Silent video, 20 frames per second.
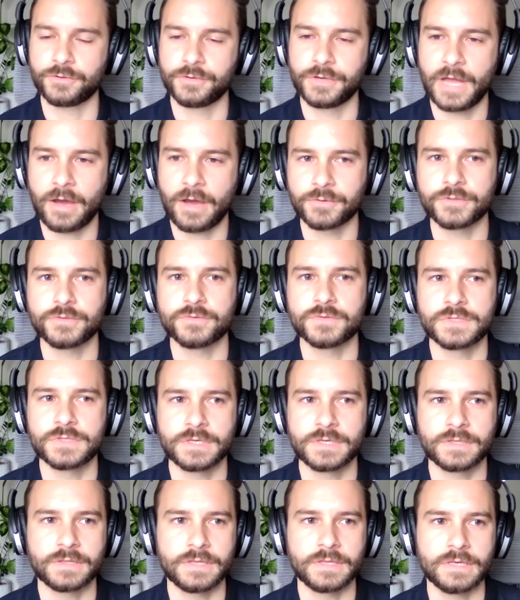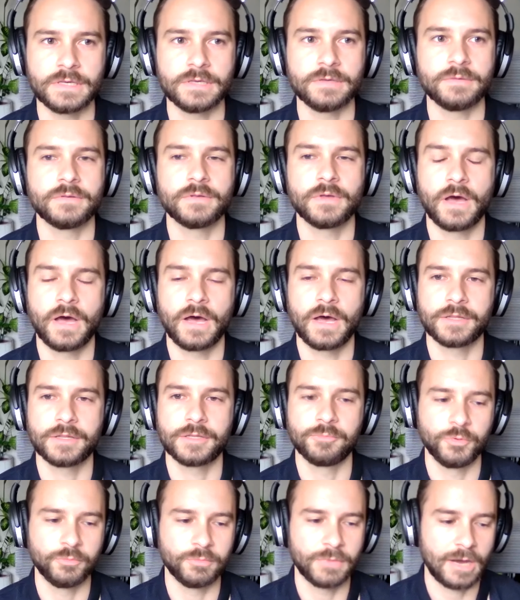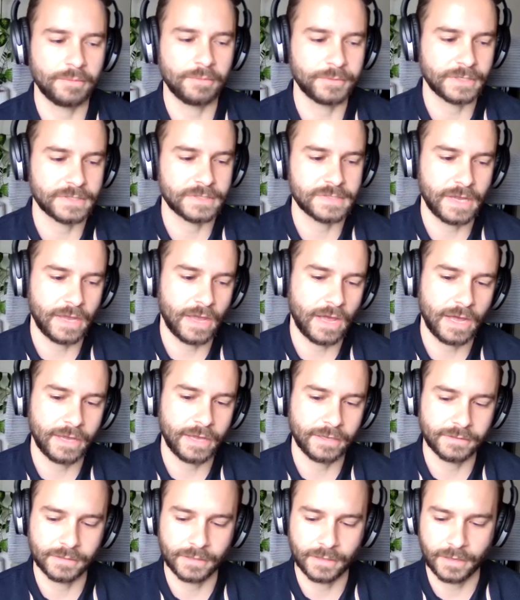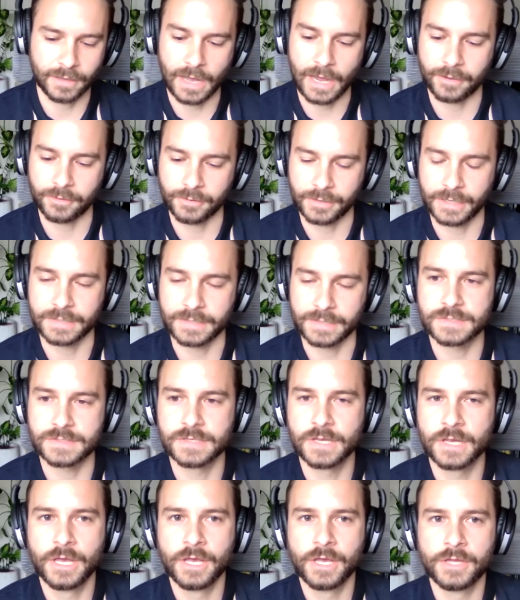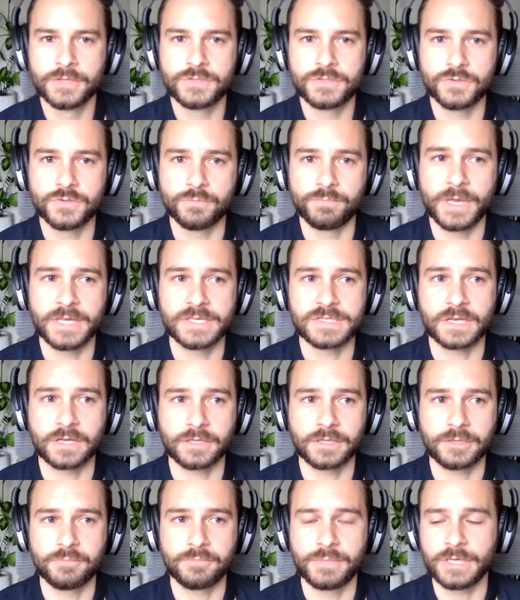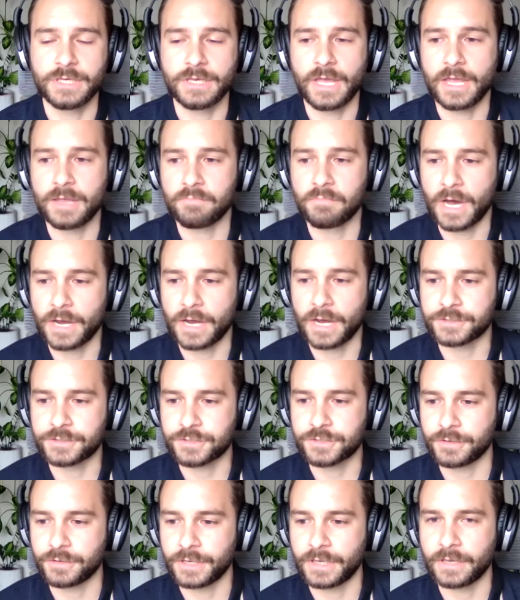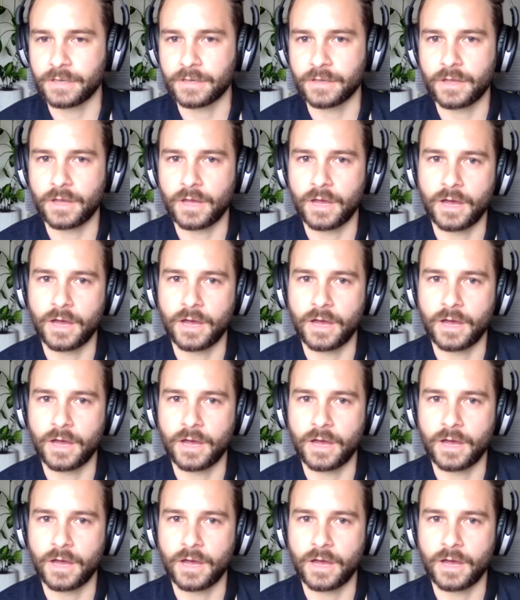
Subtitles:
You're now using the BloomOptix AI and the ioLights to basically be a monitoring